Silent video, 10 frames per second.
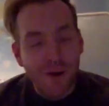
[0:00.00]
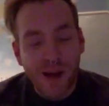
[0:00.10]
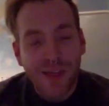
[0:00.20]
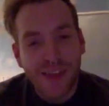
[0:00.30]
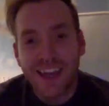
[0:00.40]

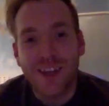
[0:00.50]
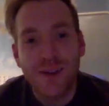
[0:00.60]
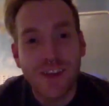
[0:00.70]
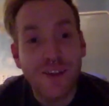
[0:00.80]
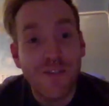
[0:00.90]
well, thank you.
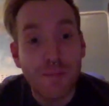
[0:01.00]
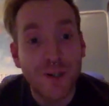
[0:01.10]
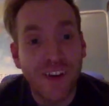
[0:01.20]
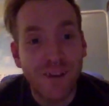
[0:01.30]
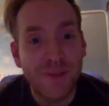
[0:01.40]
Thank you very much
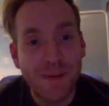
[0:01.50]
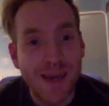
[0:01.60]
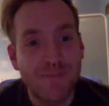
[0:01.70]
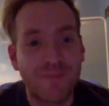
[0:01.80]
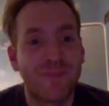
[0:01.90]
for having me.